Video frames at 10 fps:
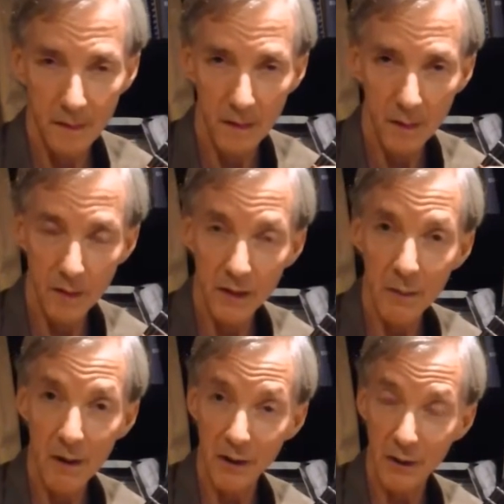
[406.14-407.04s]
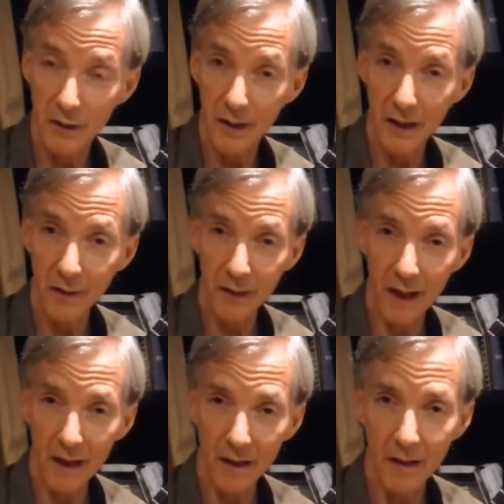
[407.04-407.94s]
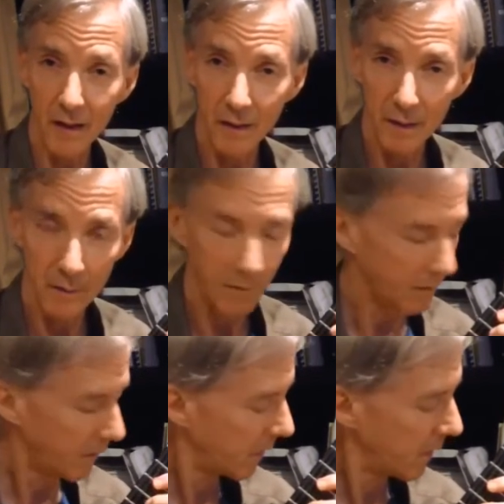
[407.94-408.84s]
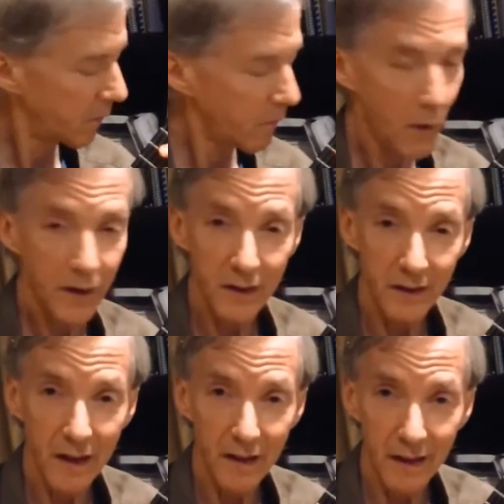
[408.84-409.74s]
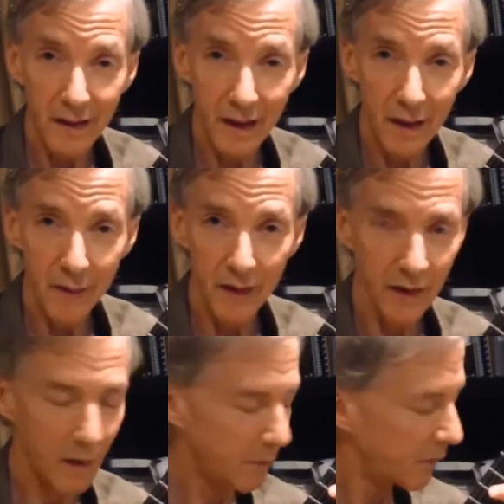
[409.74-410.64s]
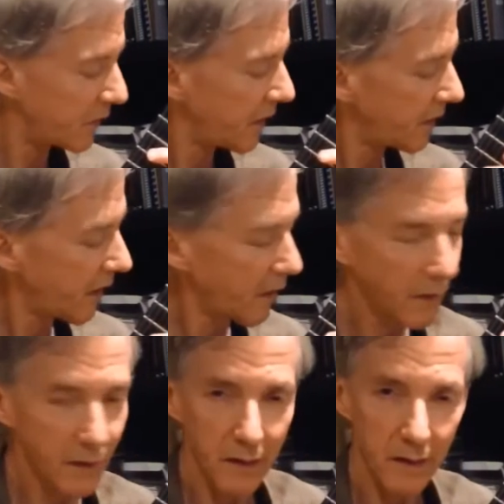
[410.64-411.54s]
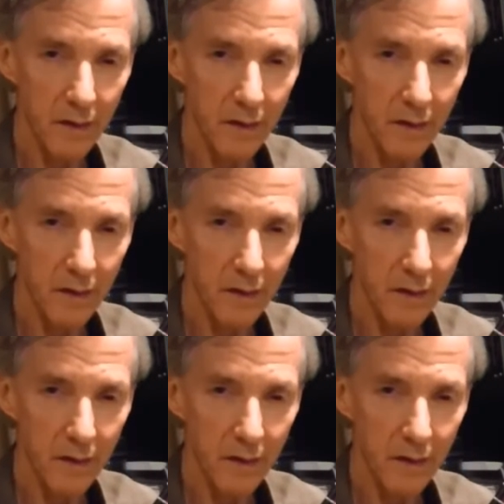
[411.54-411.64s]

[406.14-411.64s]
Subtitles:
There's the G major to the E flat. Variations on C7, a couple of G7s.